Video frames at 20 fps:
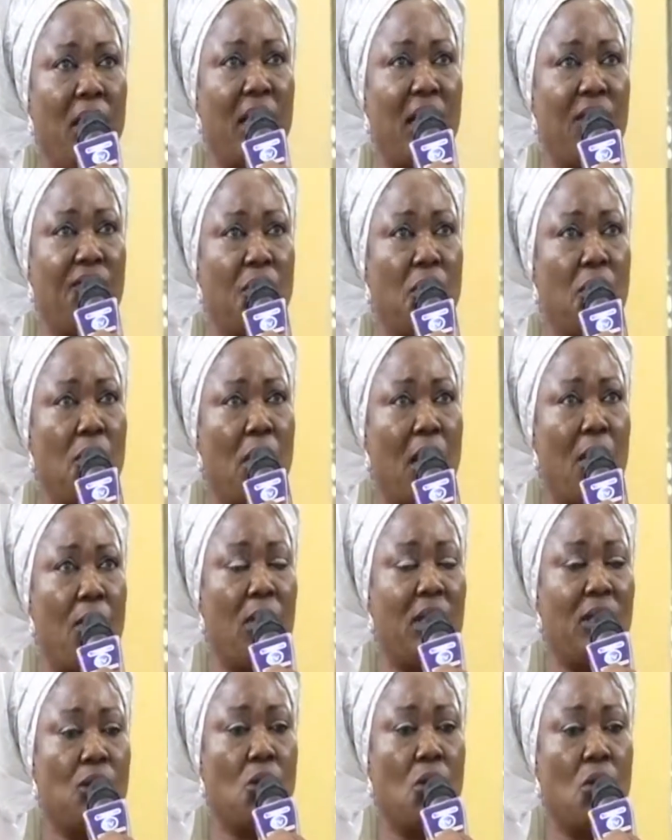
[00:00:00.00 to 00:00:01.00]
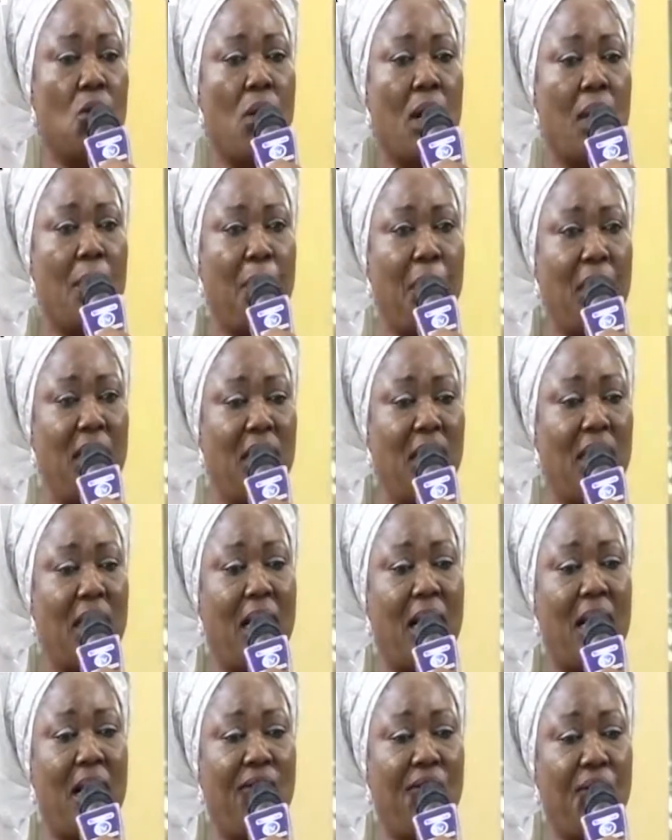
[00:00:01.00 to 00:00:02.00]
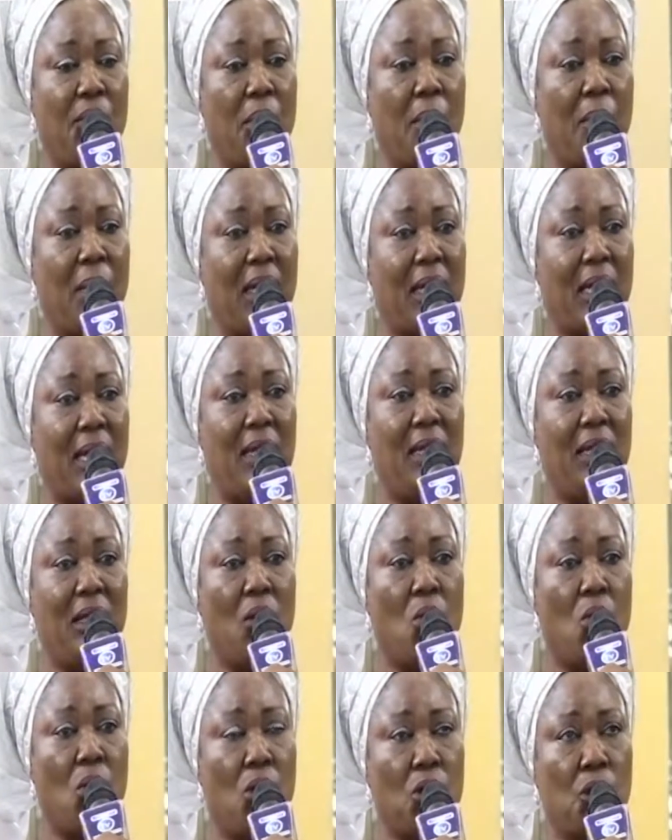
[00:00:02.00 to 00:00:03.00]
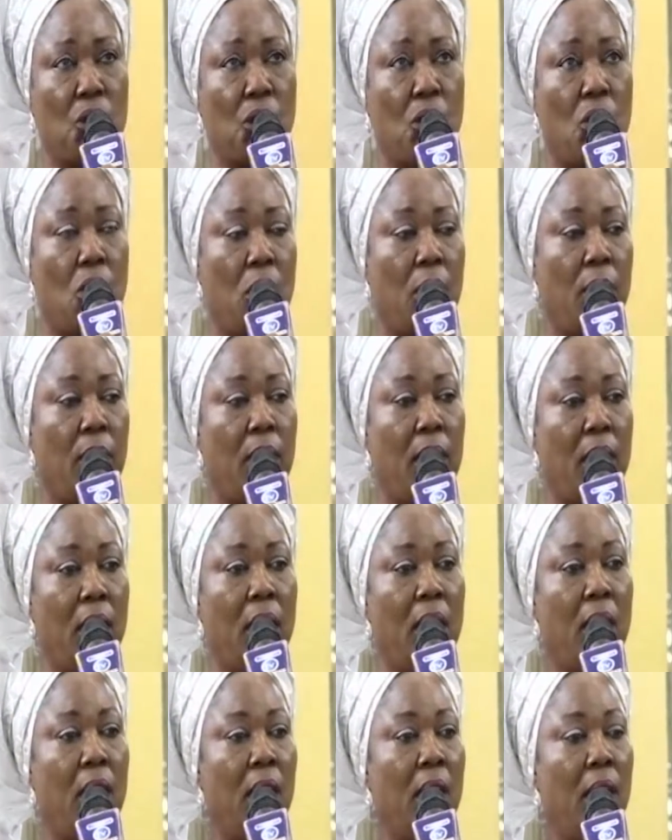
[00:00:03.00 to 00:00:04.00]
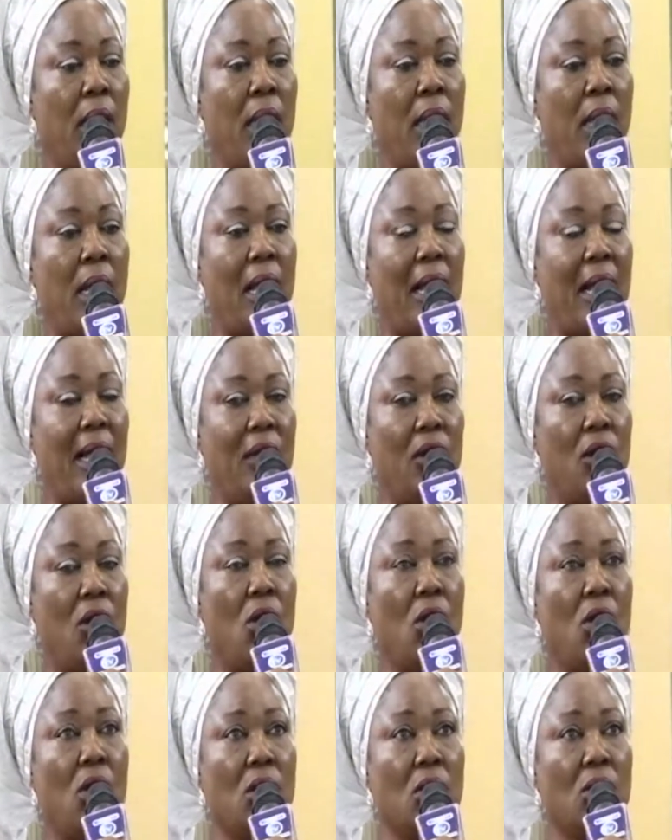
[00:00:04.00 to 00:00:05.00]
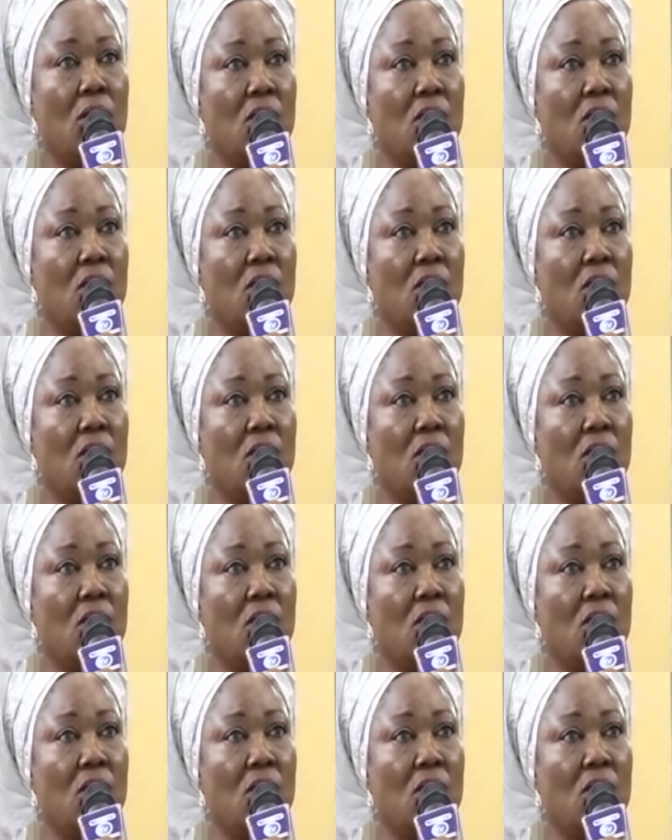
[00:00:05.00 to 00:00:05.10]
the afternoon, I went to go and pick the car from mechanic workshop. Along